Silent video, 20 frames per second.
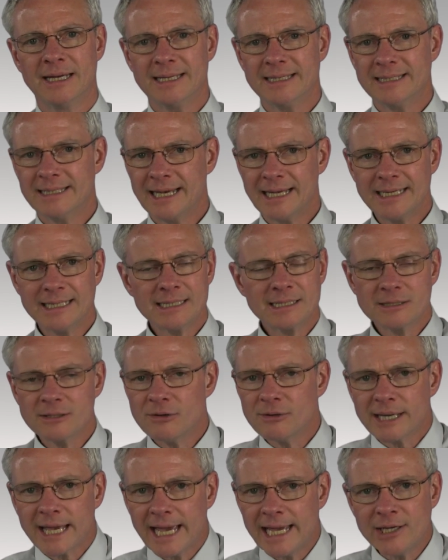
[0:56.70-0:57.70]
not its
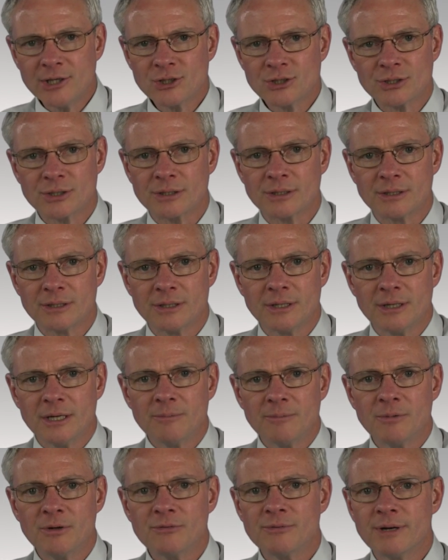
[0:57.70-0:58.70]
location,
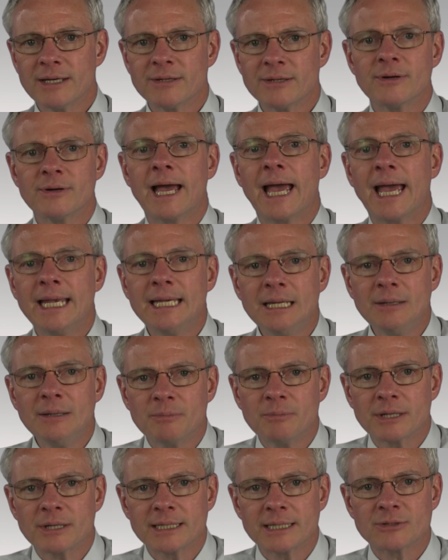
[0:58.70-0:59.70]
but rather any
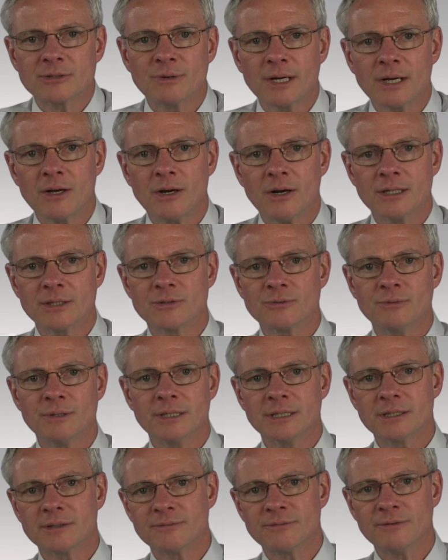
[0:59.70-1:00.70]
place where God's
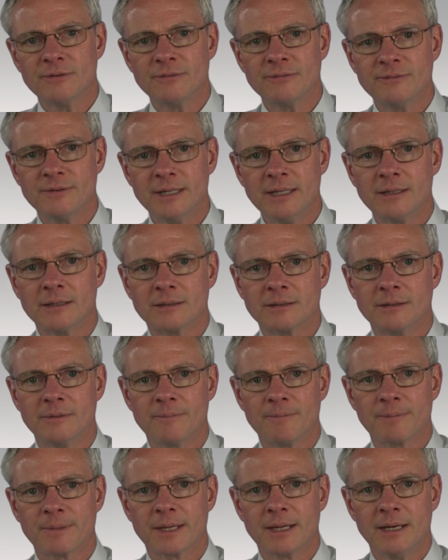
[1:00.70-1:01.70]
will is fulfilled
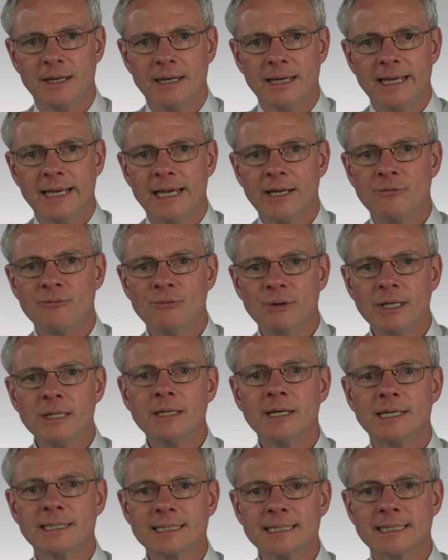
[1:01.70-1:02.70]
in
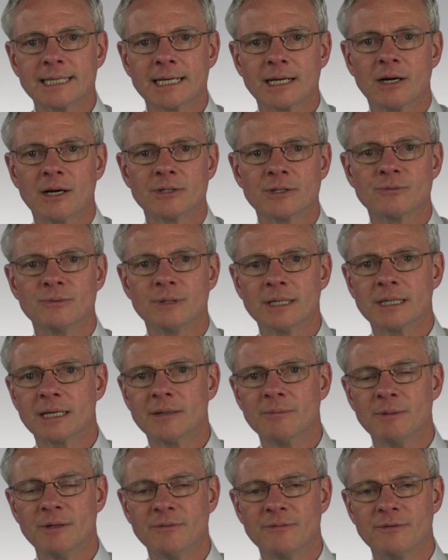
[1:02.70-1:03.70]
realizing that God's will can be